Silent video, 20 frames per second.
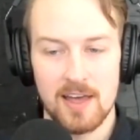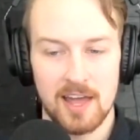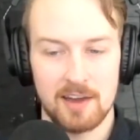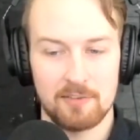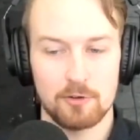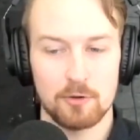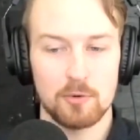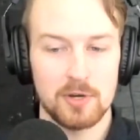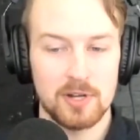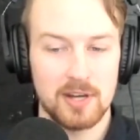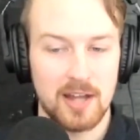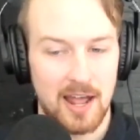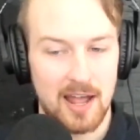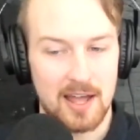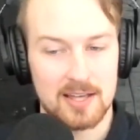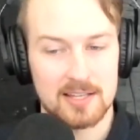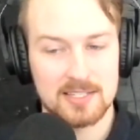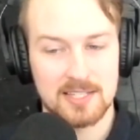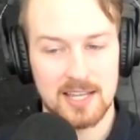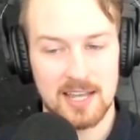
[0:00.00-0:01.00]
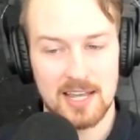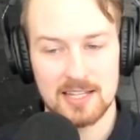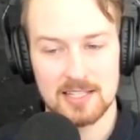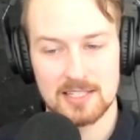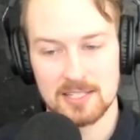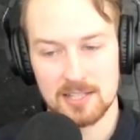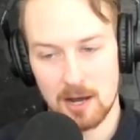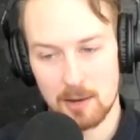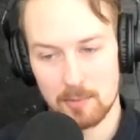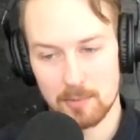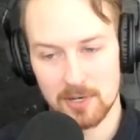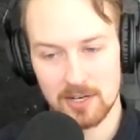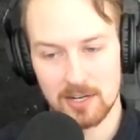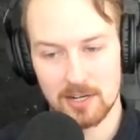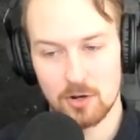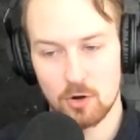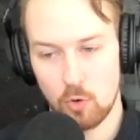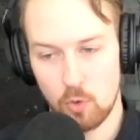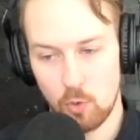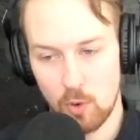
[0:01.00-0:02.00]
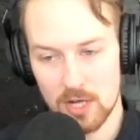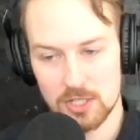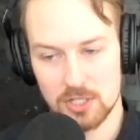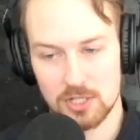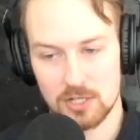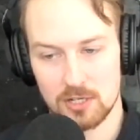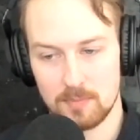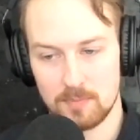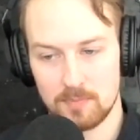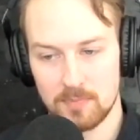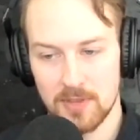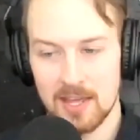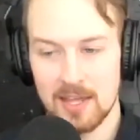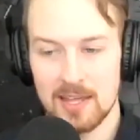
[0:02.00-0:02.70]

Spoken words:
Everyone has a dominant question.